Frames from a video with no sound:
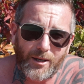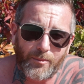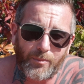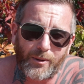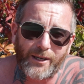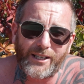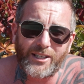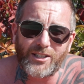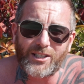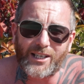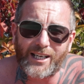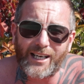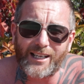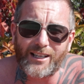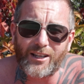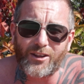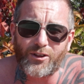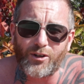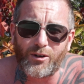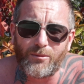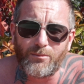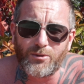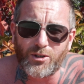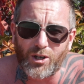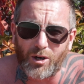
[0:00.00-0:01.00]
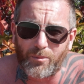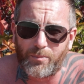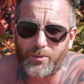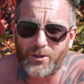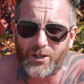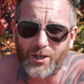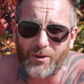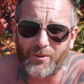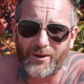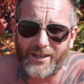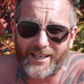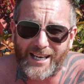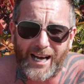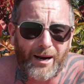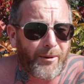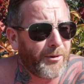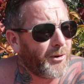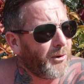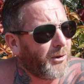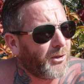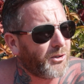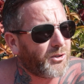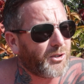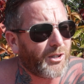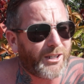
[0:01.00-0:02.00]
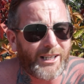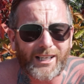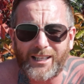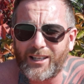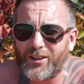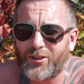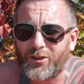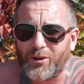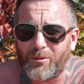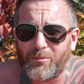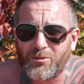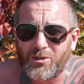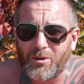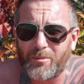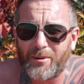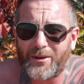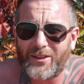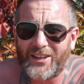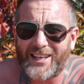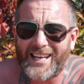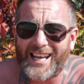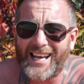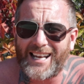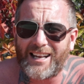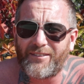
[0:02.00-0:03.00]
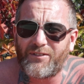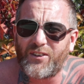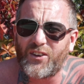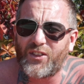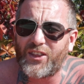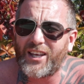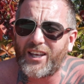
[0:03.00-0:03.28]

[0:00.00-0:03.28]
Please click the thumbs up, do it now, and also click the thumbs up at the end if you